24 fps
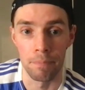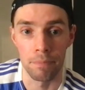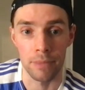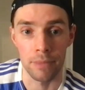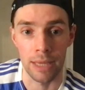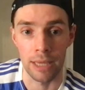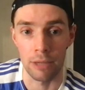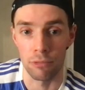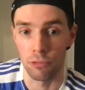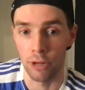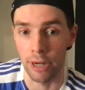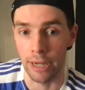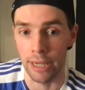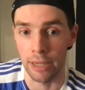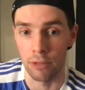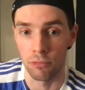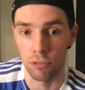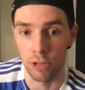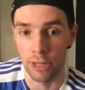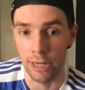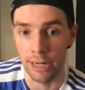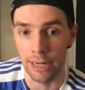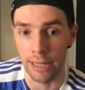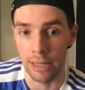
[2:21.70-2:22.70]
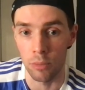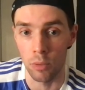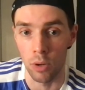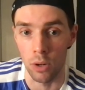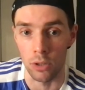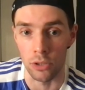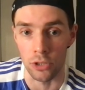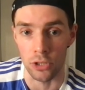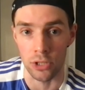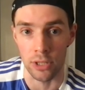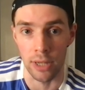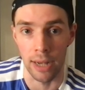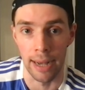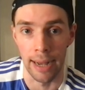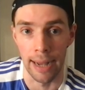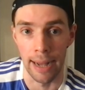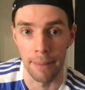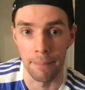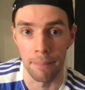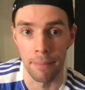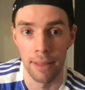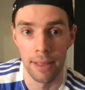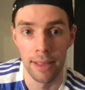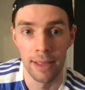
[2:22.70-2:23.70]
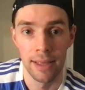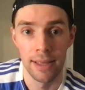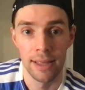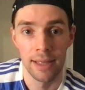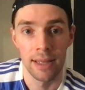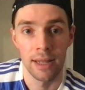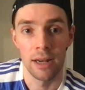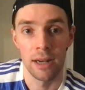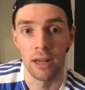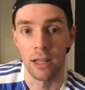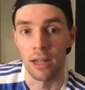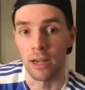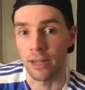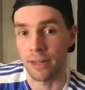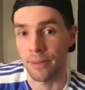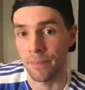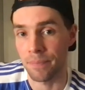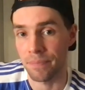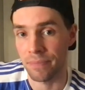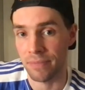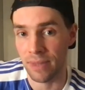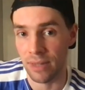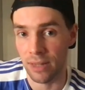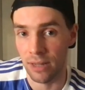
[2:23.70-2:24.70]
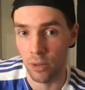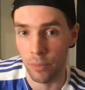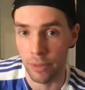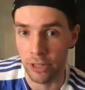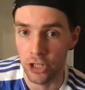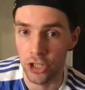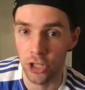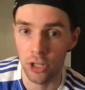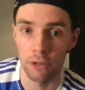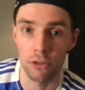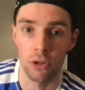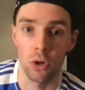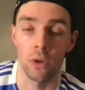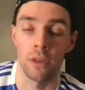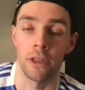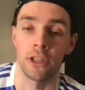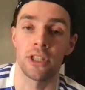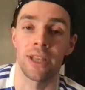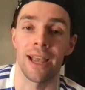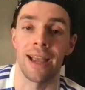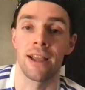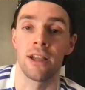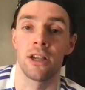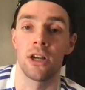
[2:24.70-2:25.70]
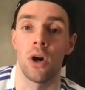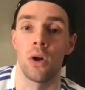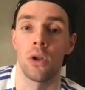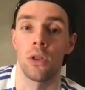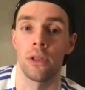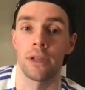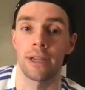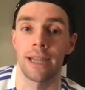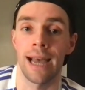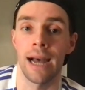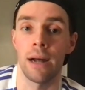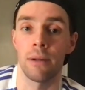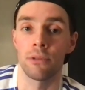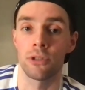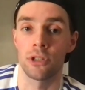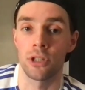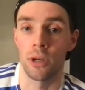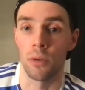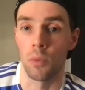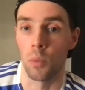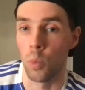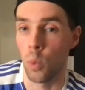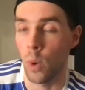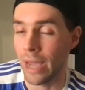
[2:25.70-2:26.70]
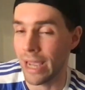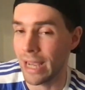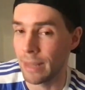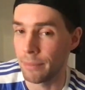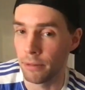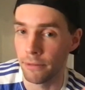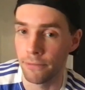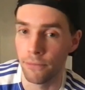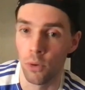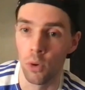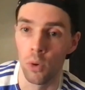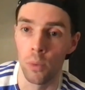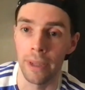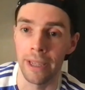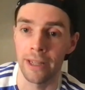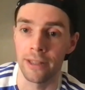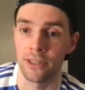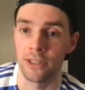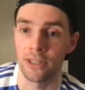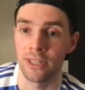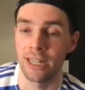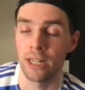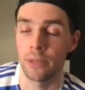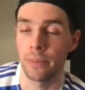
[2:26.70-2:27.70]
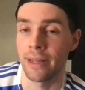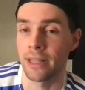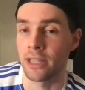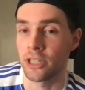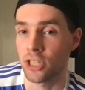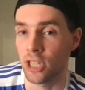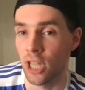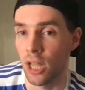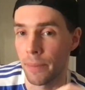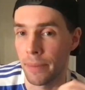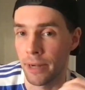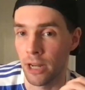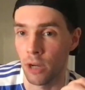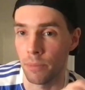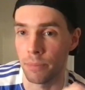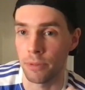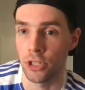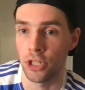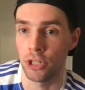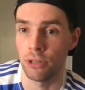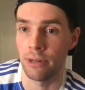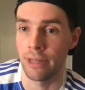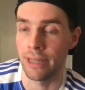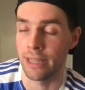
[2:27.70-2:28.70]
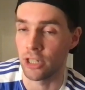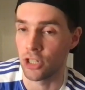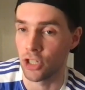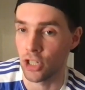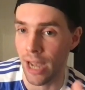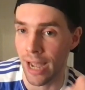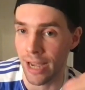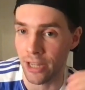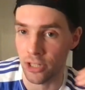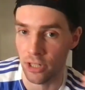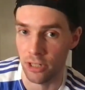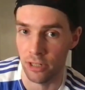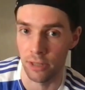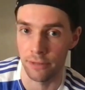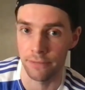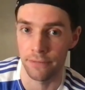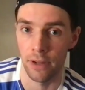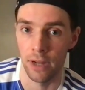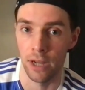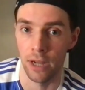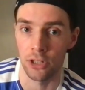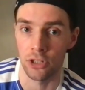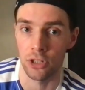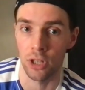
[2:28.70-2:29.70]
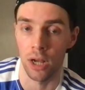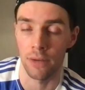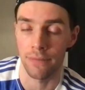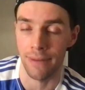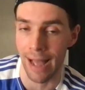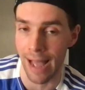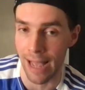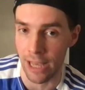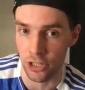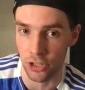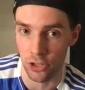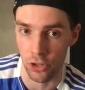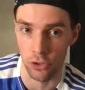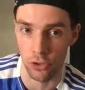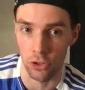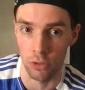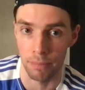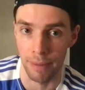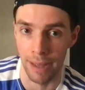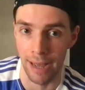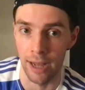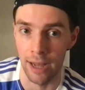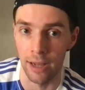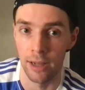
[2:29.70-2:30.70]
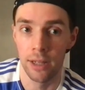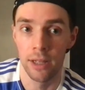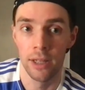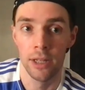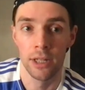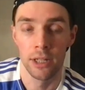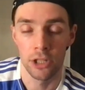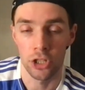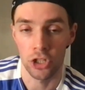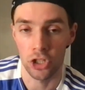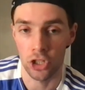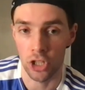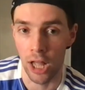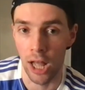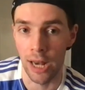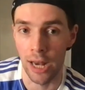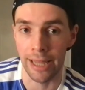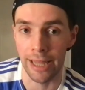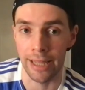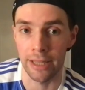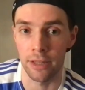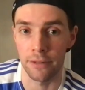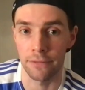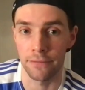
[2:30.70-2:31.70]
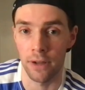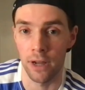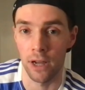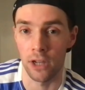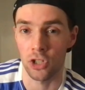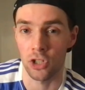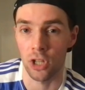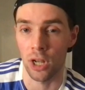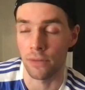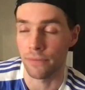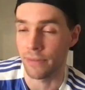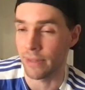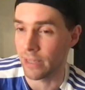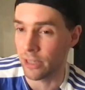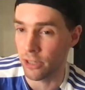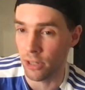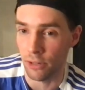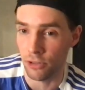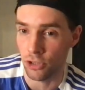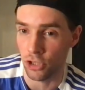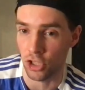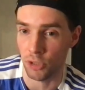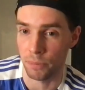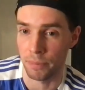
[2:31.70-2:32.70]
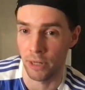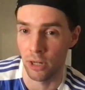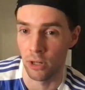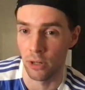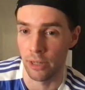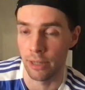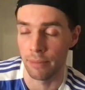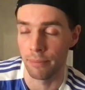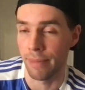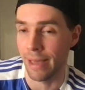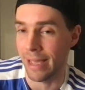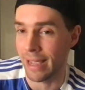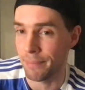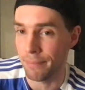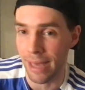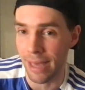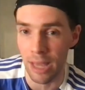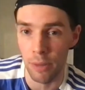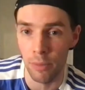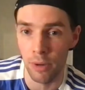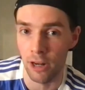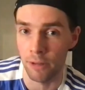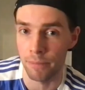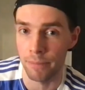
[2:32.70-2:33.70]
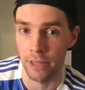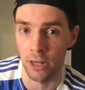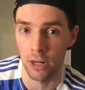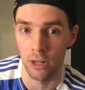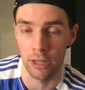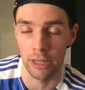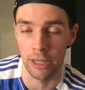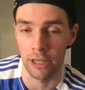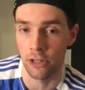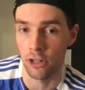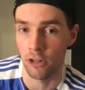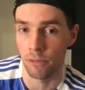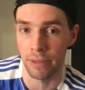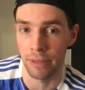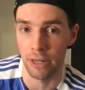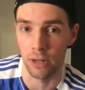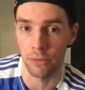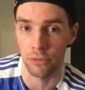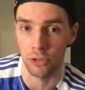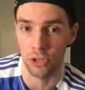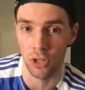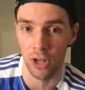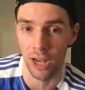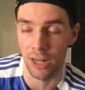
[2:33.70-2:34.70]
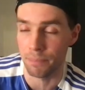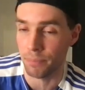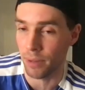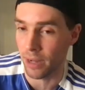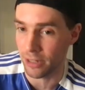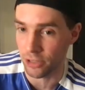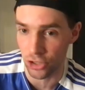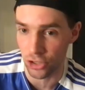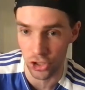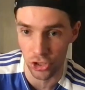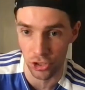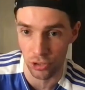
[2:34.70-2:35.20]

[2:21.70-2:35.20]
He really was. Look, we should have got the second goal on the counter way before we conceded. We had so many opportunities. Jackson in the first half has to do better. Sterling in the first half, he could have just been, he may well have been, he could have been offside, but